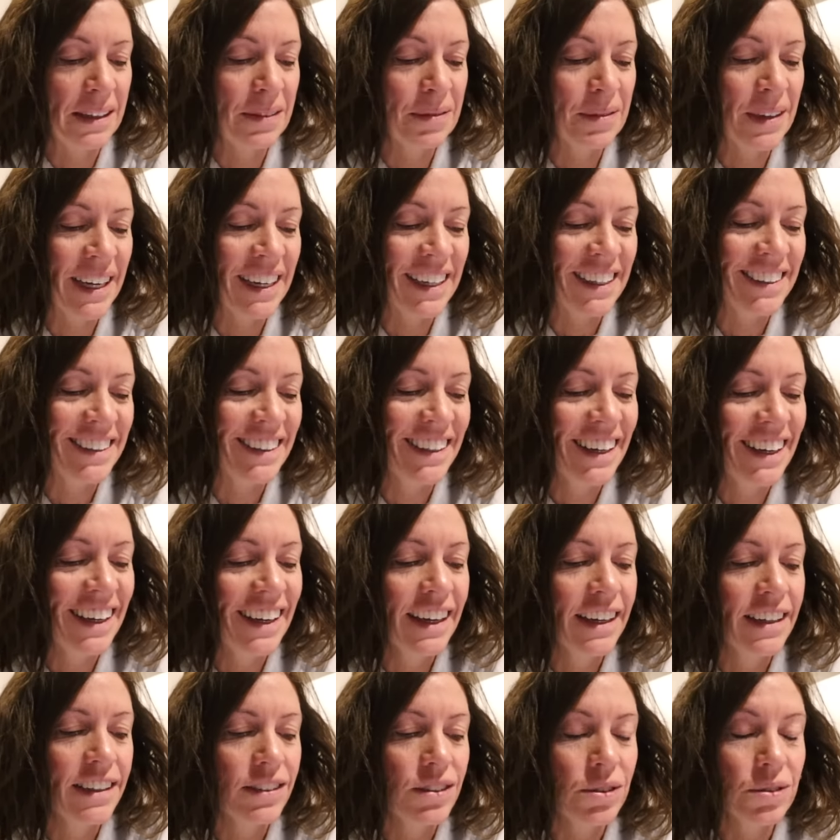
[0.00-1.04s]
email.
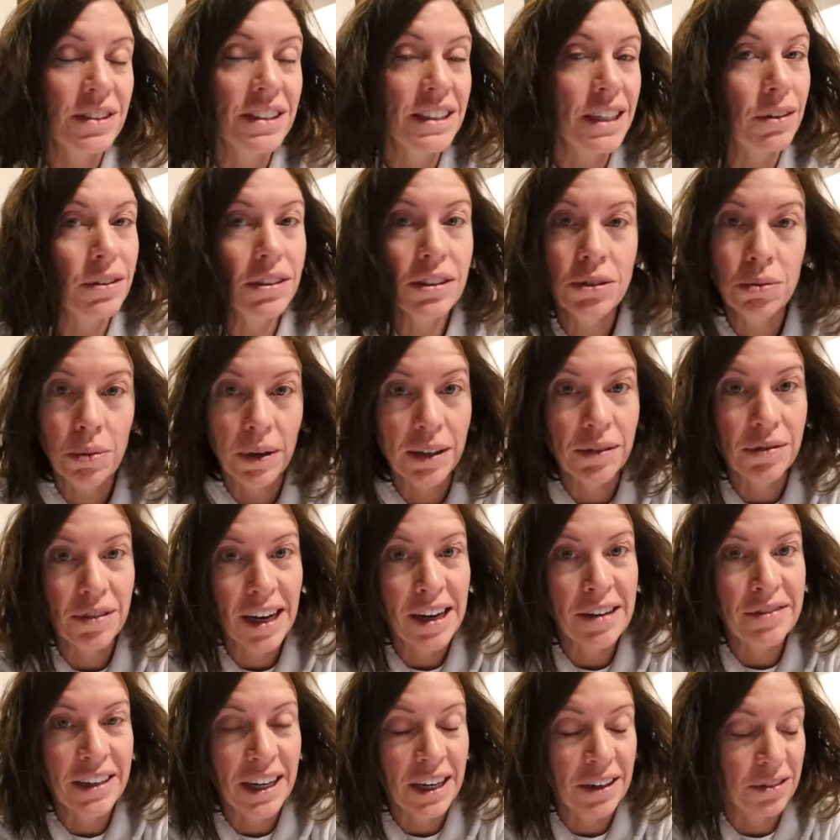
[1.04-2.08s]
So it's down to
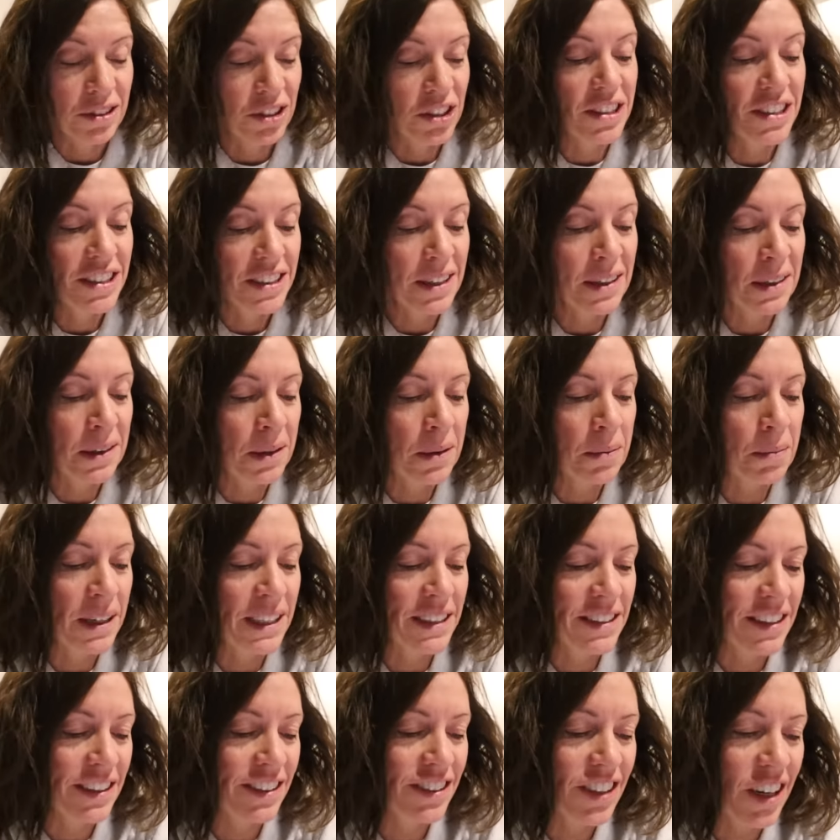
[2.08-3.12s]
25 now. She's done an amazing